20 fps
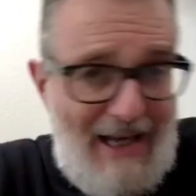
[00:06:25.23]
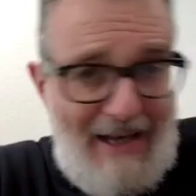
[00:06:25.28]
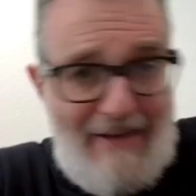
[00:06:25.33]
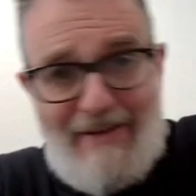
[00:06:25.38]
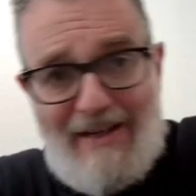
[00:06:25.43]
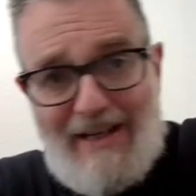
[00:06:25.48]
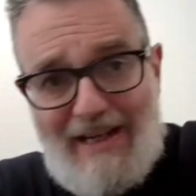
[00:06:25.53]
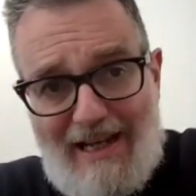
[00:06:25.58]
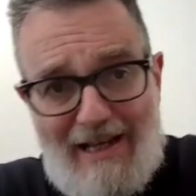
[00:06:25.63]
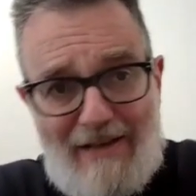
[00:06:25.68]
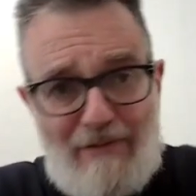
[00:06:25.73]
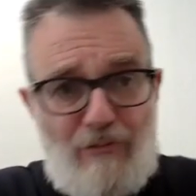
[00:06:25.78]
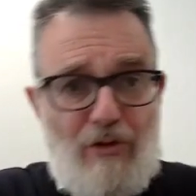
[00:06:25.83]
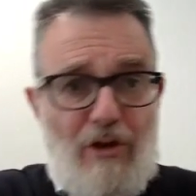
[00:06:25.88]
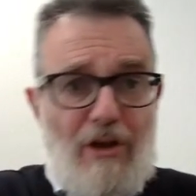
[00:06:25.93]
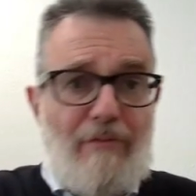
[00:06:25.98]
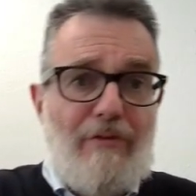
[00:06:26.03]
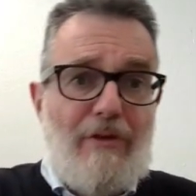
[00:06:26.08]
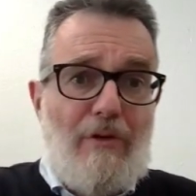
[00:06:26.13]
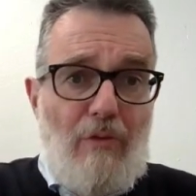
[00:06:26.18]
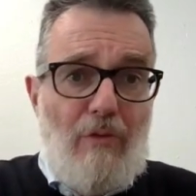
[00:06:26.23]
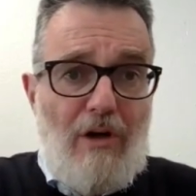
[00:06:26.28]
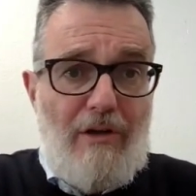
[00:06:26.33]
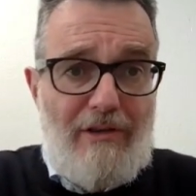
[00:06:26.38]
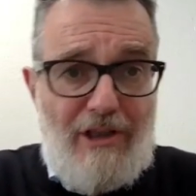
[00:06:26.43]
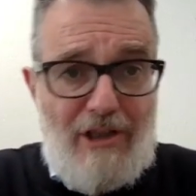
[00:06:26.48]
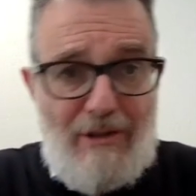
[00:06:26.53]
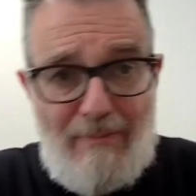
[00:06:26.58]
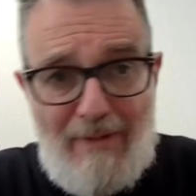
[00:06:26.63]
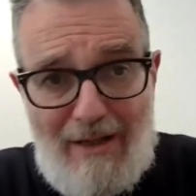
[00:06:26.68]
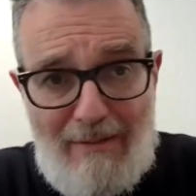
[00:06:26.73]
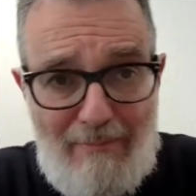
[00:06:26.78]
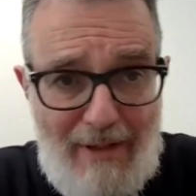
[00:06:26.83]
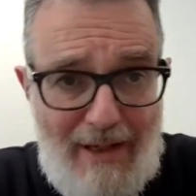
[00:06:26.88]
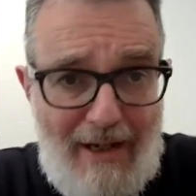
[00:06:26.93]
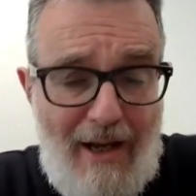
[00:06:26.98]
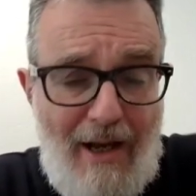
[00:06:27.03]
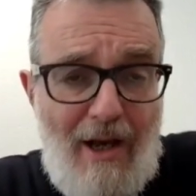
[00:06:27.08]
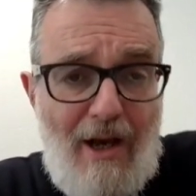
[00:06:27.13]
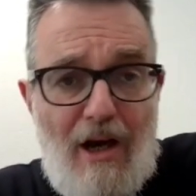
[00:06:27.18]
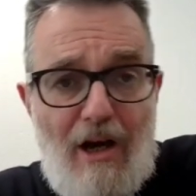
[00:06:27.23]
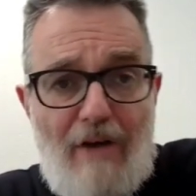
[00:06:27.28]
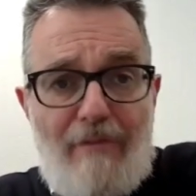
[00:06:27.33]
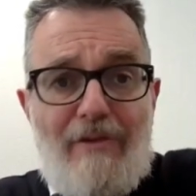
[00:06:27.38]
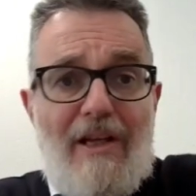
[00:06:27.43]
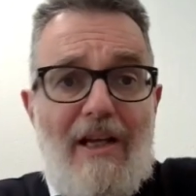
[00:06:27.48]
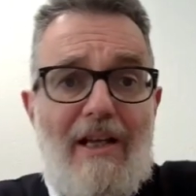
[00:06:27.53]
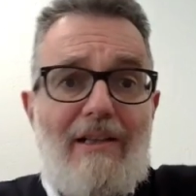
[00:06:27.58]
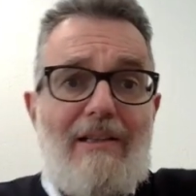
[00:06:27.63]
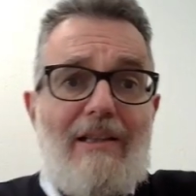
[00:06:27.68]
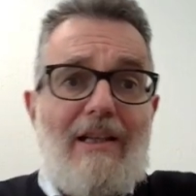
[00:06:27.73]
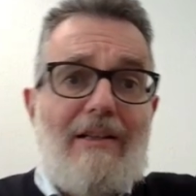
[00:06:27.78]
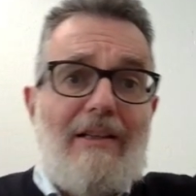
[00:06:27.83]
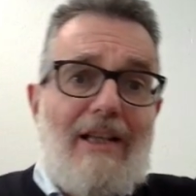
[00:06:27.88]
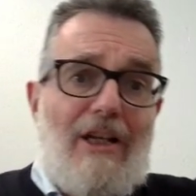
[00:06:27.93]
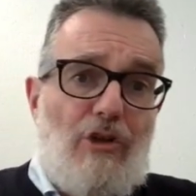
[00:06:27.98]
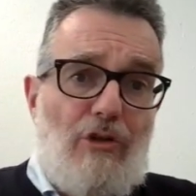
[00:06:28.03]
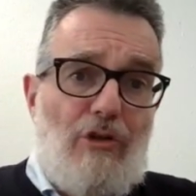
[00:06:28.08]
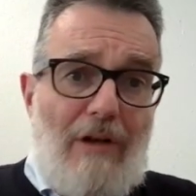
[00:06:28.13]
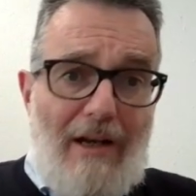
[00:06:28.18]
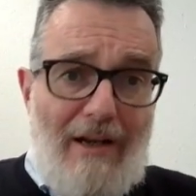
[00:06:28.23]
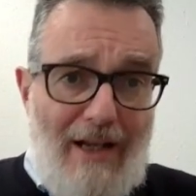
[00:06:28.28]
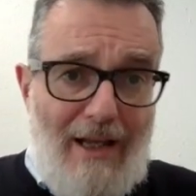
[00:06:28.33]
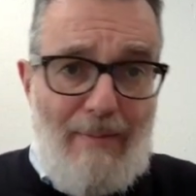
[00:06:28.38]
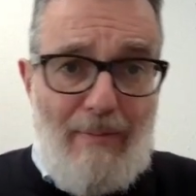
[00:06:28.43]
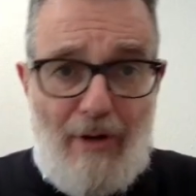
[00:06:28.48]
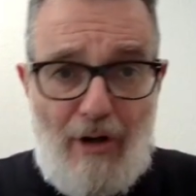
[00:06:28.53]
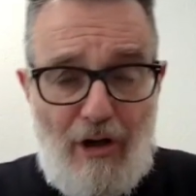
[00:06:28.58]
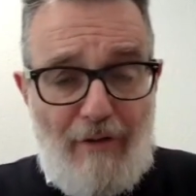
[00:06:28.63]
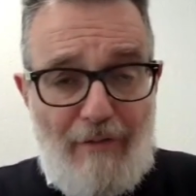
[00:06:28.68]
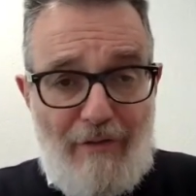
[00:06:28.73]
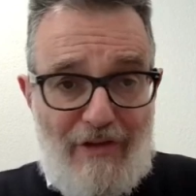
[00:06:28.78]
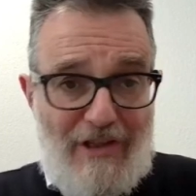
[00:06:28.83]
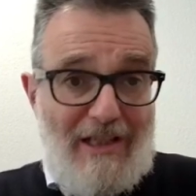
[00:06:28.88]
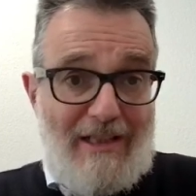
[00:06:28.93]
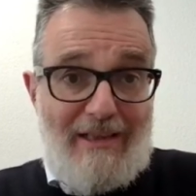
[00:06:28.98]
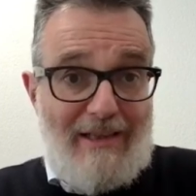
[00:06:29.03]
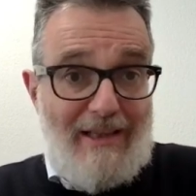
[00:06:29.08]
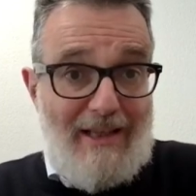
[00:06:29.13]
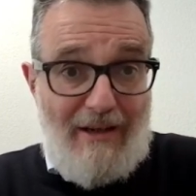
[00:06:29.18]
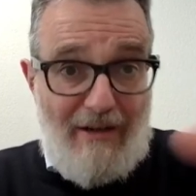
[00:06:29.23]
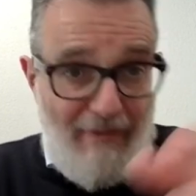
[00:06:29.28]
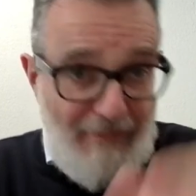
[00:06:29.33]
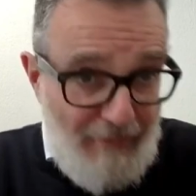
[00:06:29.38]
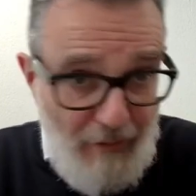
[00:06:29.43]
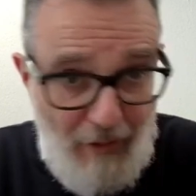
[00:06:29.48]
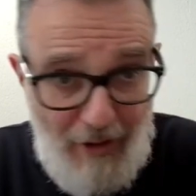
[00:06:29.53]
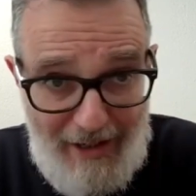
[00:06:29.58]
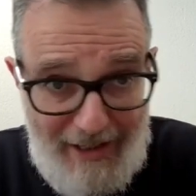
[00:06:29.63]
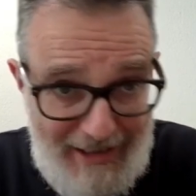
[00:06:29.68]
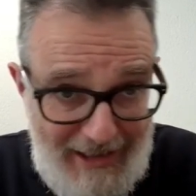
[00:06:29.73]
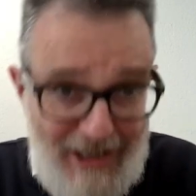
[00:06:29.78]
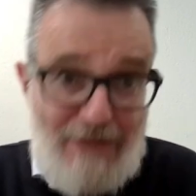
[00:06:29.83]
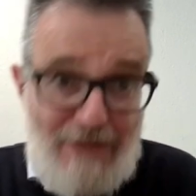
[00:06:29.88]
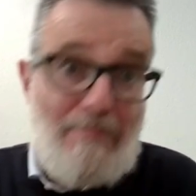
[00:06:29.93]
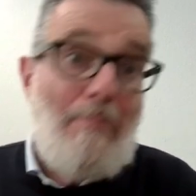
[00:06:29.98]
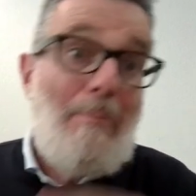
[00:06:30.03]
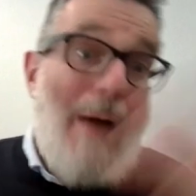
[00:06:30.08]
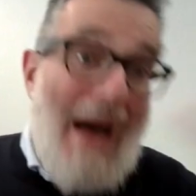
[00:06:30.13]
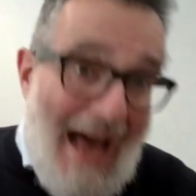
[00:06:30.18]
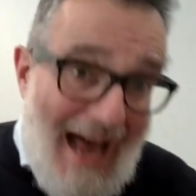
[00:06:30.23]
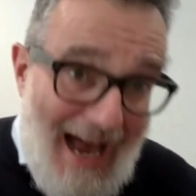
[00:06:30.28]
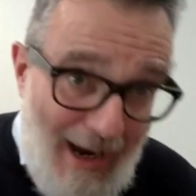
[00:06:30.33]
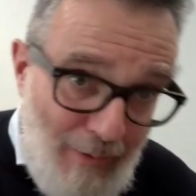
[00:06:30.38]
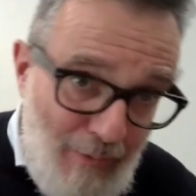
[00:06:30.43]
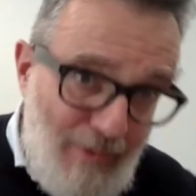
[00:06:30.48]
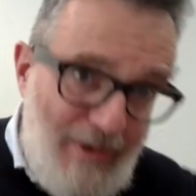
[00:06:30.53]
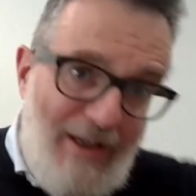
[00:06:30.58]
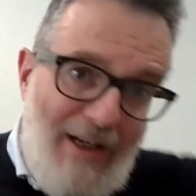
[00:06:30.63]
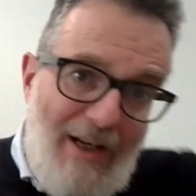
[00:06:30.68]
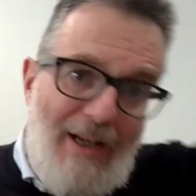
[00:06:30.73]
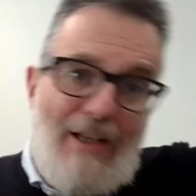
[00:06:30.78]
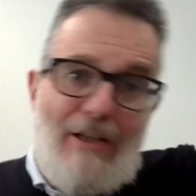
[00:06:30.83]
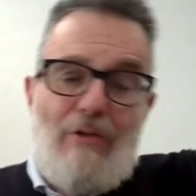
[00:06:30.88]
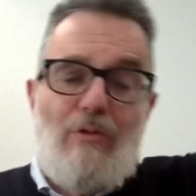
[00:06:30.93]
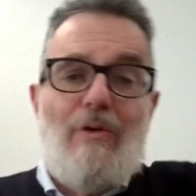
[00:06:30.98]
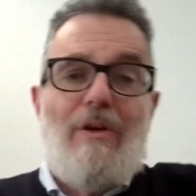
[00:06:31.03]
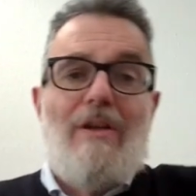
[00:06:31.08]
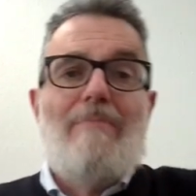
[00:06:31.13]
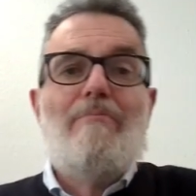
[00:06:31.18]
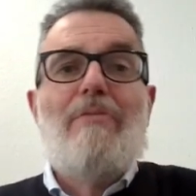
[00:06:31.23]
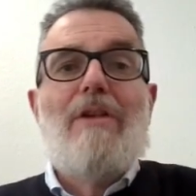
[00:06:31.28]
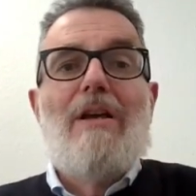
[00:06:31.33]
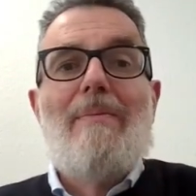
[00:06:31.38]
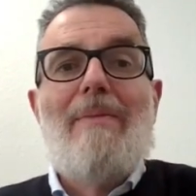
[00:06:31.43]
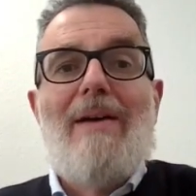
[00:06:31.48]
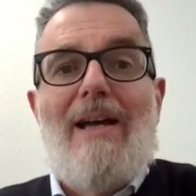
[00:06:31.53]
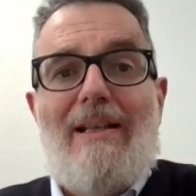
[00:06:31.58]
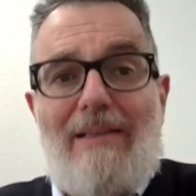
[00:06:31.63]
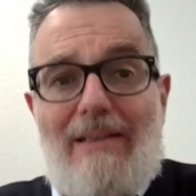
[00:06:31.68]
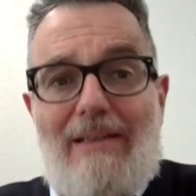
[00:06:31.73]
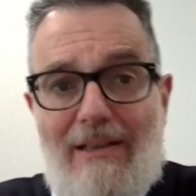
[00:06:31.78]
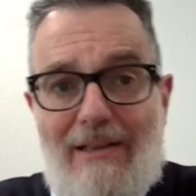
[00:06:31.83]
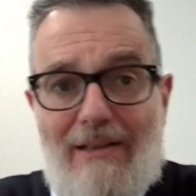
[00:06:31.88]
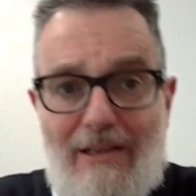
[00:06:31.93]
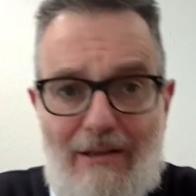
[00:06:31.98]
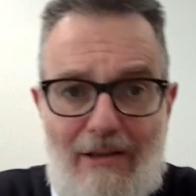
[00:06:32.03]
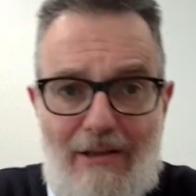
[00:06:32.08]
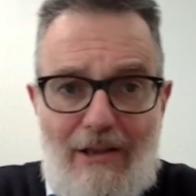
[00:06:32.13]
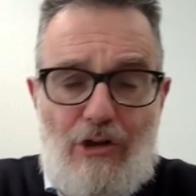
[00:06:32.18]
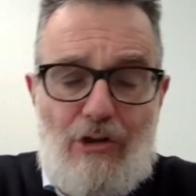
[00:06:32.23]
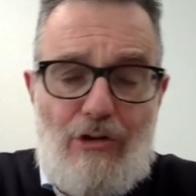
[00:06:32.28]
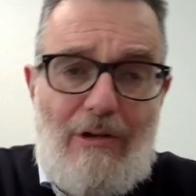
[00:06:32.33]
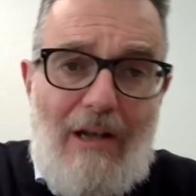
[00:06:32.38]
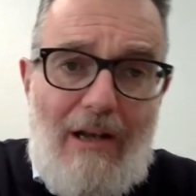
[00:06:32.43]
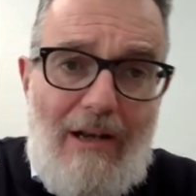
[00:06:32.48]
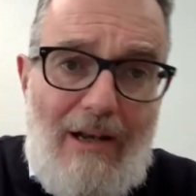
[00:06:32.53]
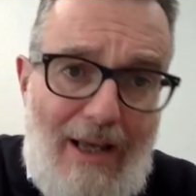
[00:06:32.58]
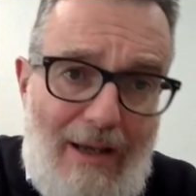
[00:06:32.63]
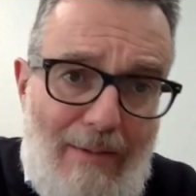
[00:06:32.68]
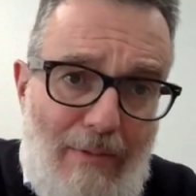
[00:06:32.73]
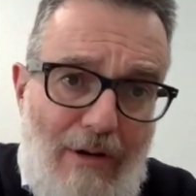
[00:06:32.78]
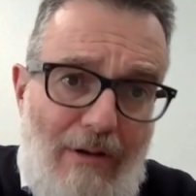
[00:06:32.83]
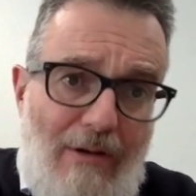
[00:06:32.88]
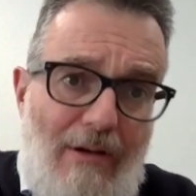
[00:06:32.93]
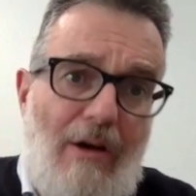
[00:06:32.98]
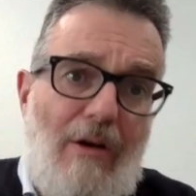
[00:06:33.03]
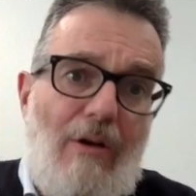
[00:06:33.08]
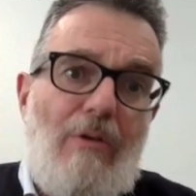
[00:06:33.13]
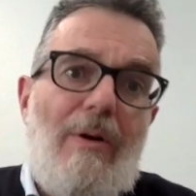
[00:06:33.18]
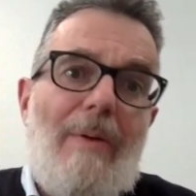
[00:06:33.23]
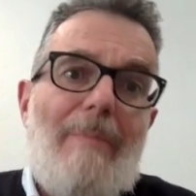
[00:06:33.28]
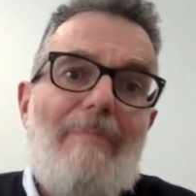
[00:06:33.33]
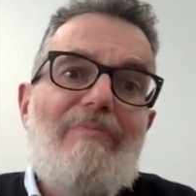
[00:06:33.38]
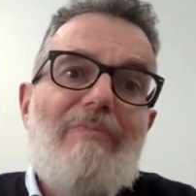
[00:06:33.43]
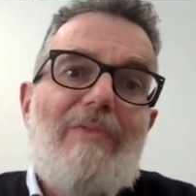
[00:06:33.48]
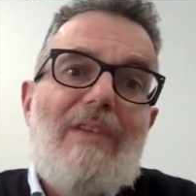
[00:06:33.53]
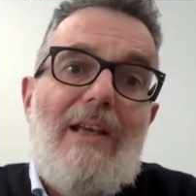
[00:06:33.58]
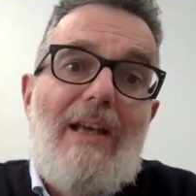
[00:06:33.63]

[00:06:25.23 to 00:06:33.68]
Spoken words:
every country of the world is a member of the International Labor Office, and therefore it is bound to implement international labor law.